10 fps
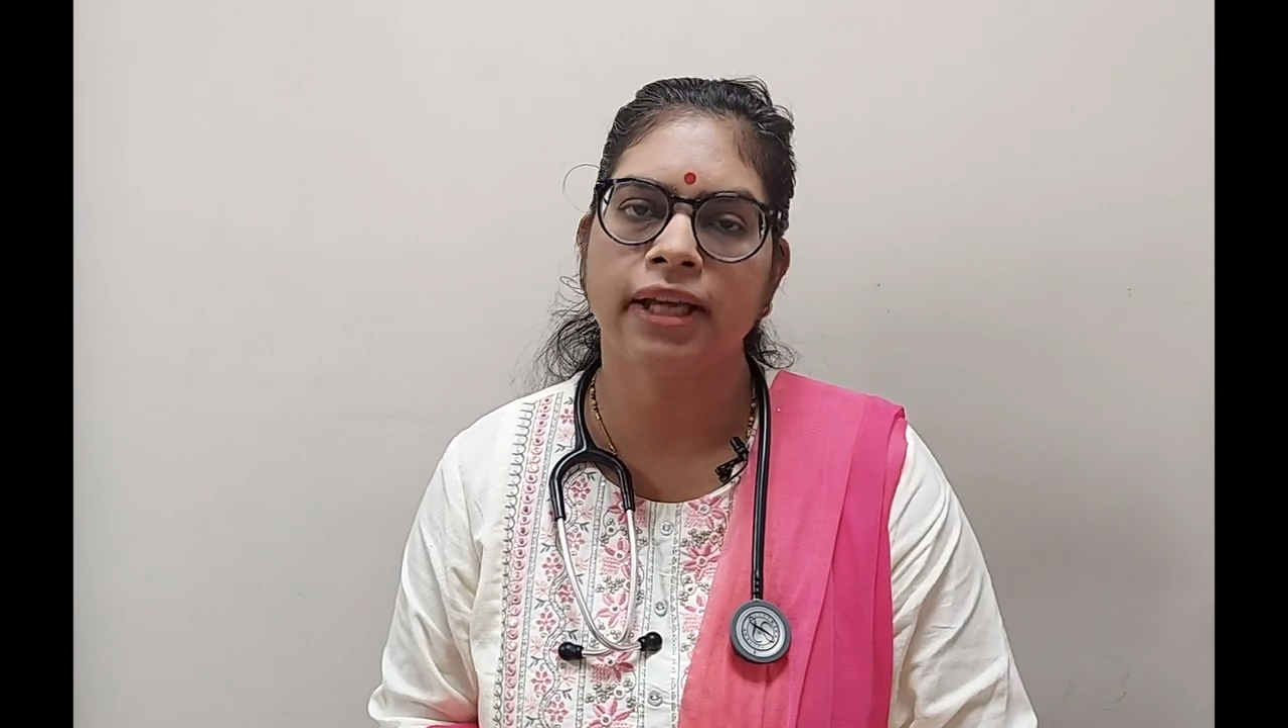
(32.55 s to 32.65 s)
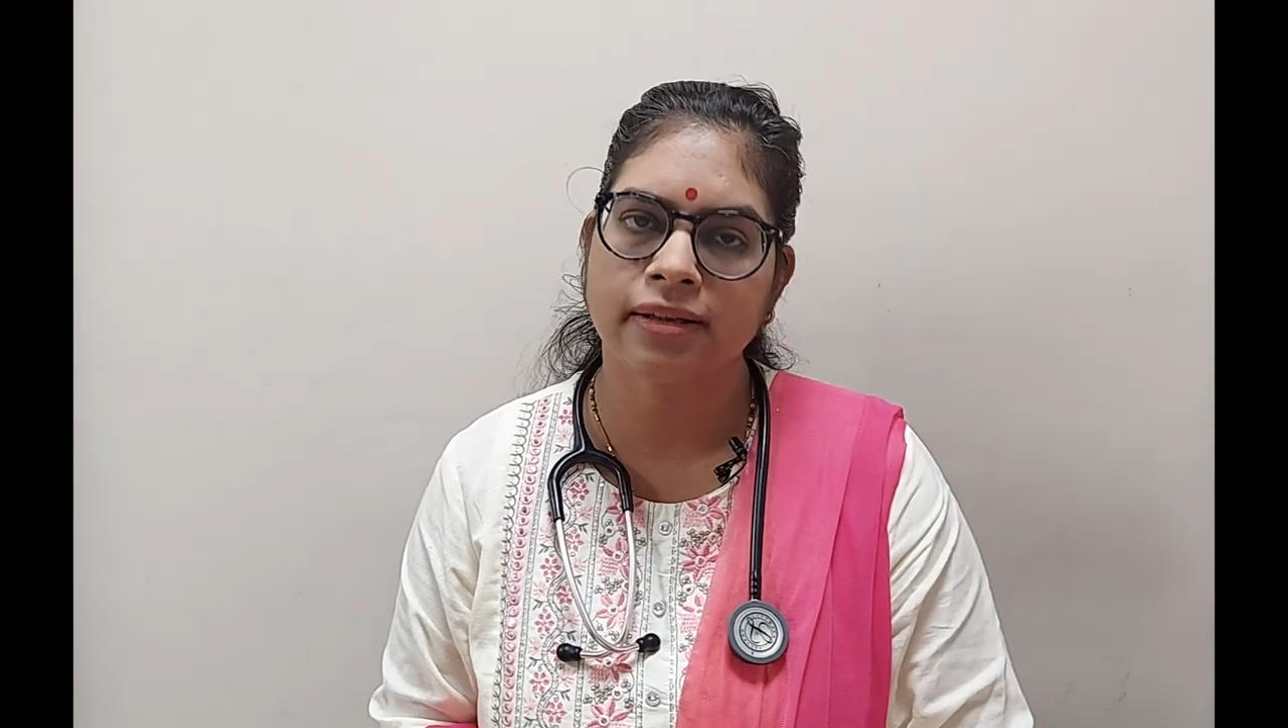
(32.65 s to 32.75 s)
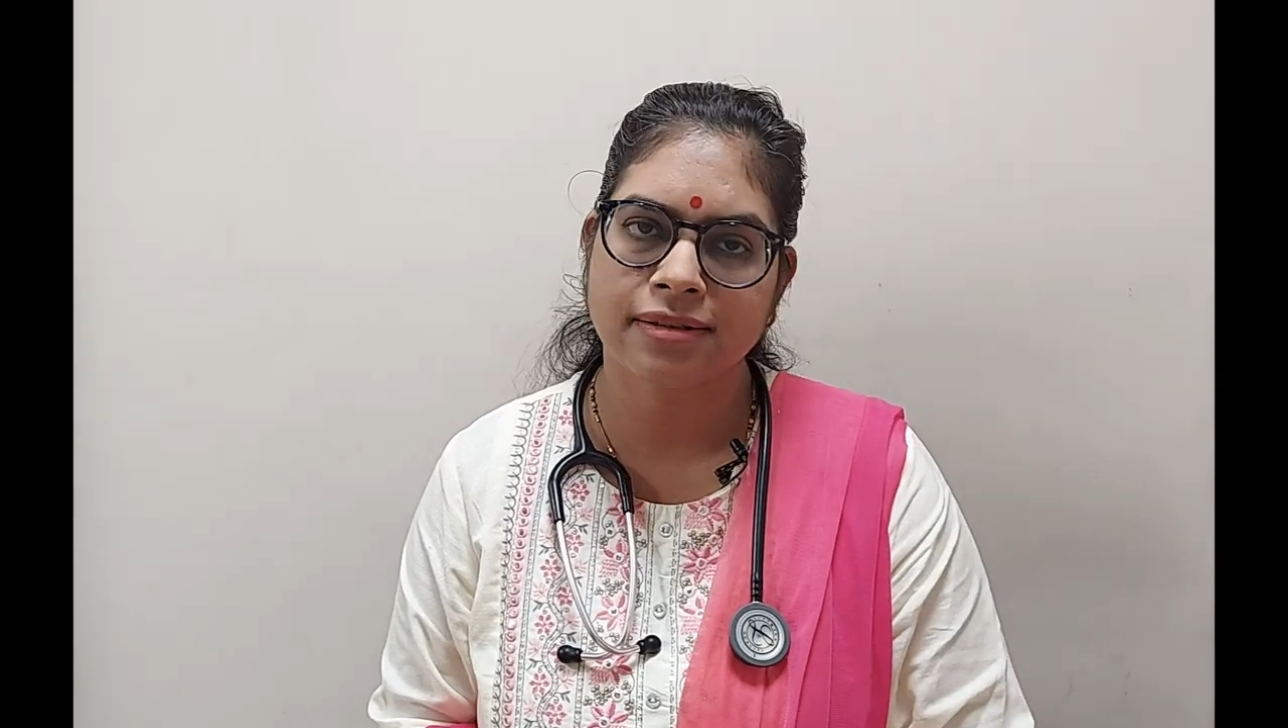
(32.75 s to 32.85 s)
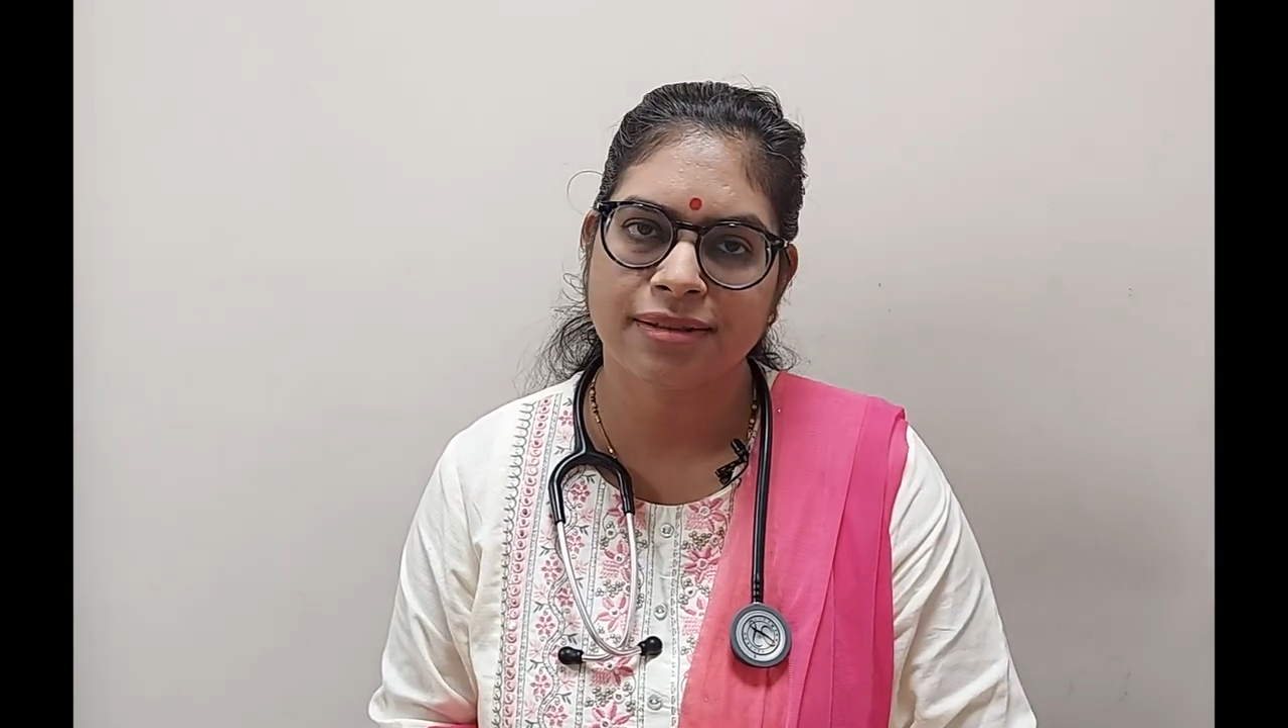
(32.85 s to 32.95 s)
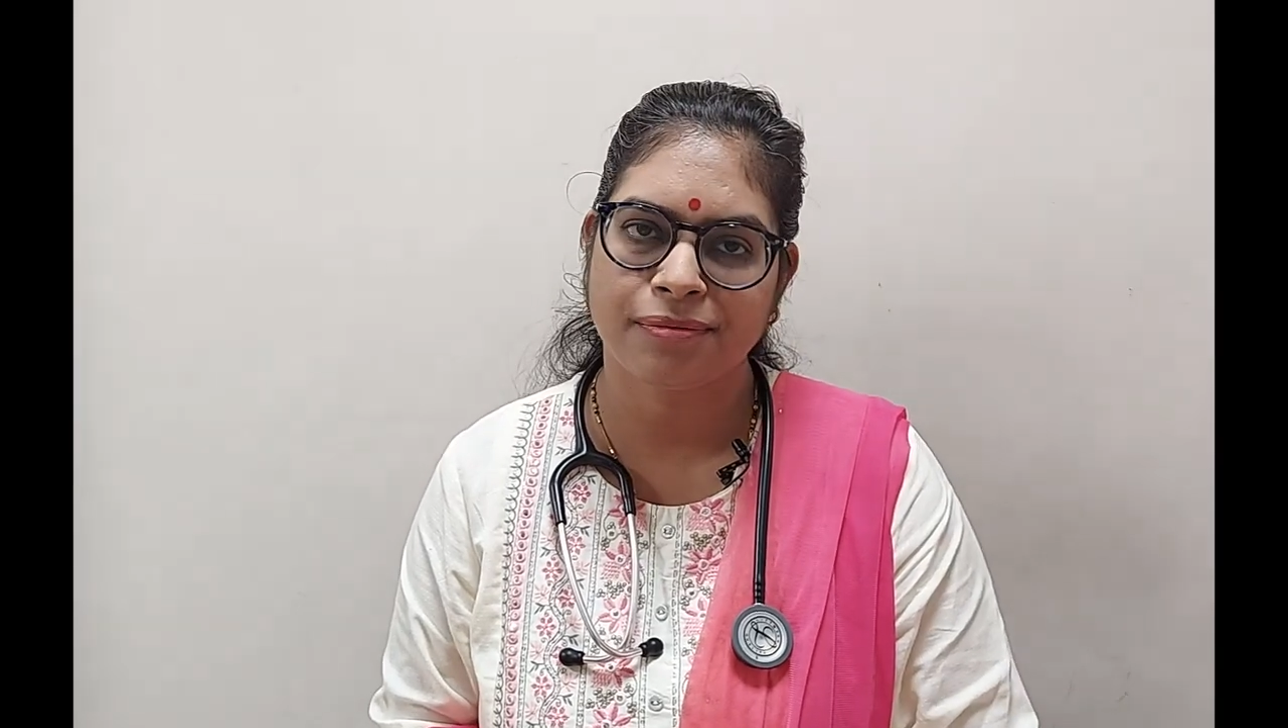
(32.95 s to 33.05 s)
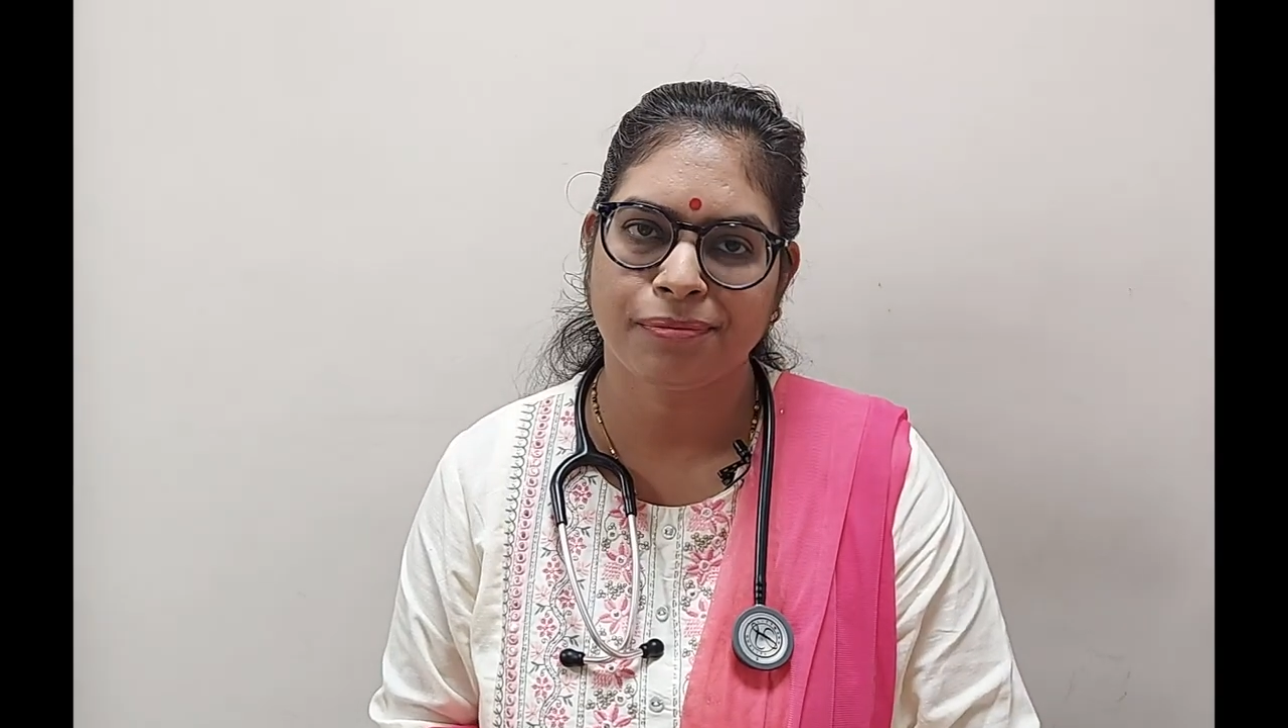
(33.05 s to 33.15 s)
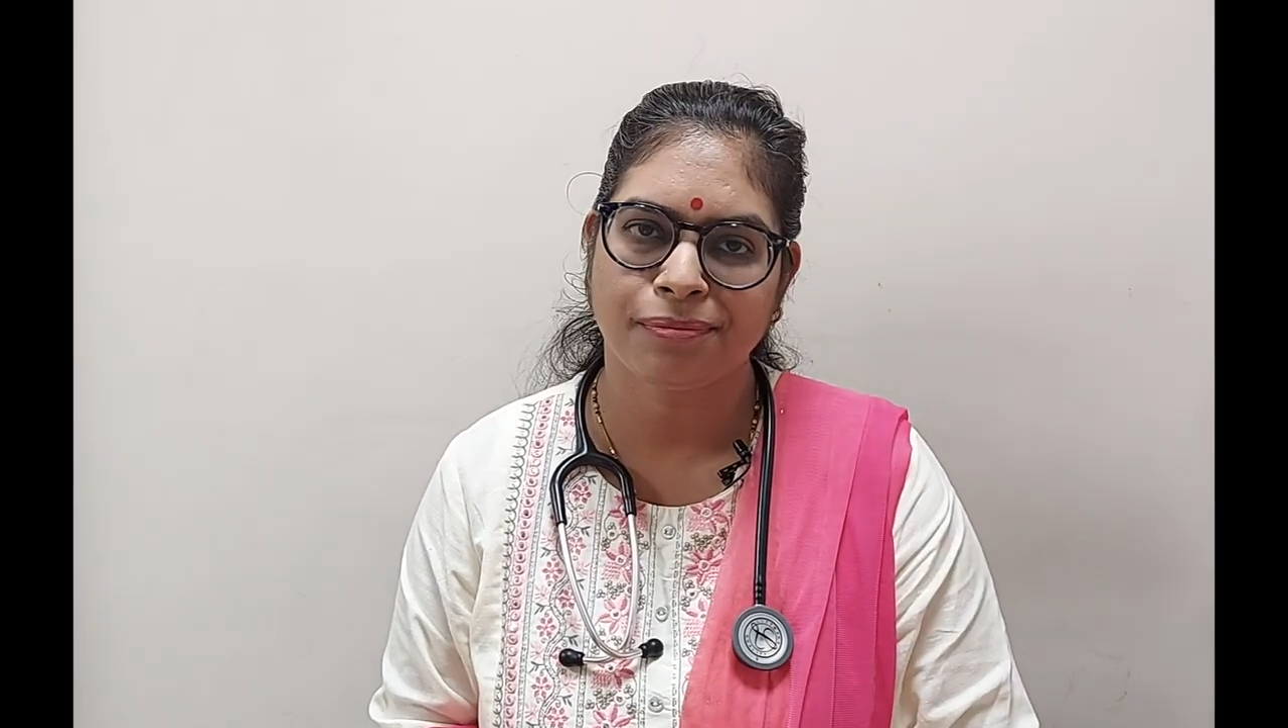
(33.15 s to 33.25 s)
things?